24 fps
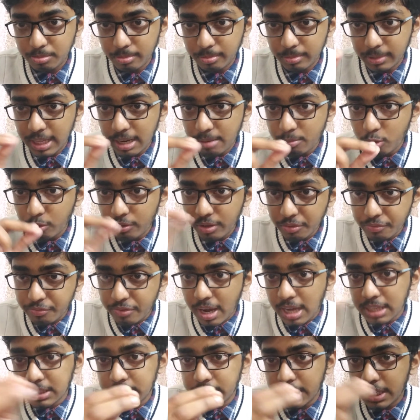They are moving
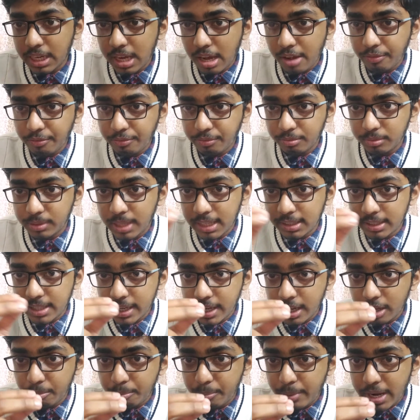fast enough that they
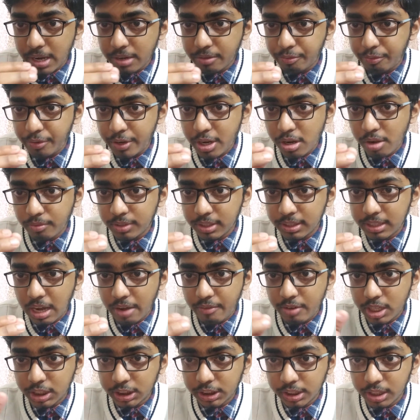can break free of the
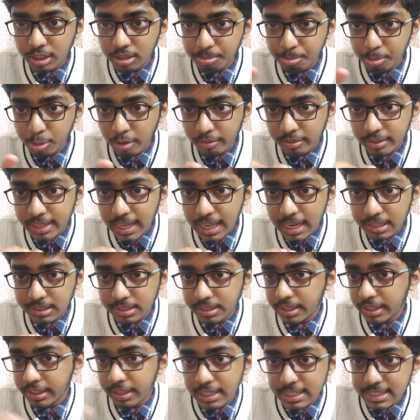gravitational pull of the galaxy
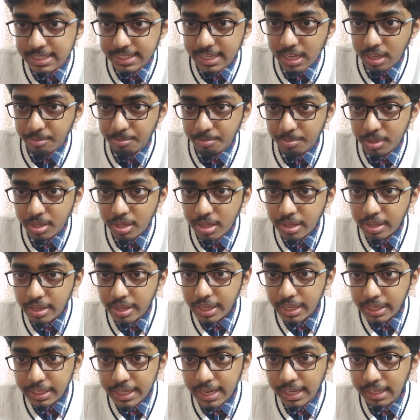and they can escape.
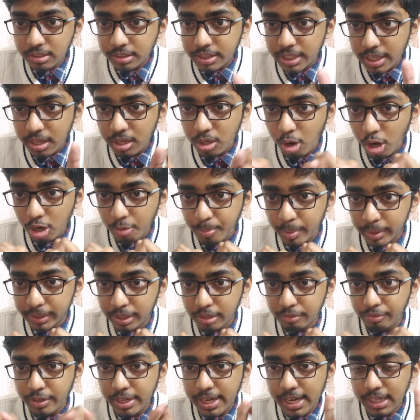Yet they are not
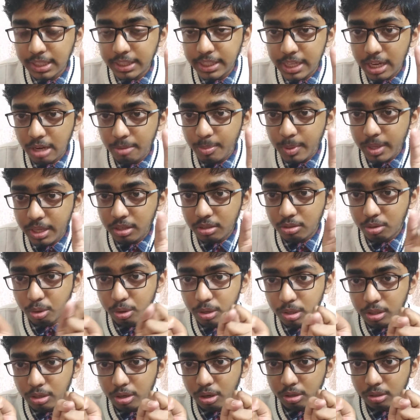breaking free. Yet they are being
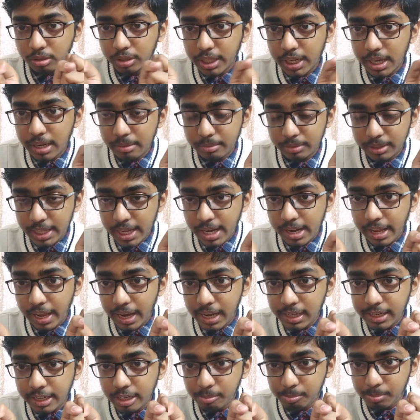held on. They are
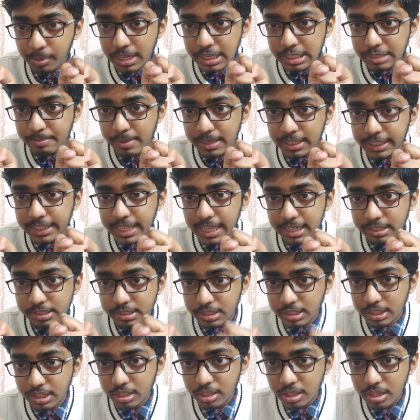held in place by the
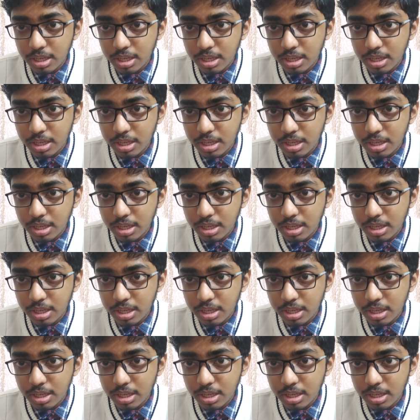galaxy.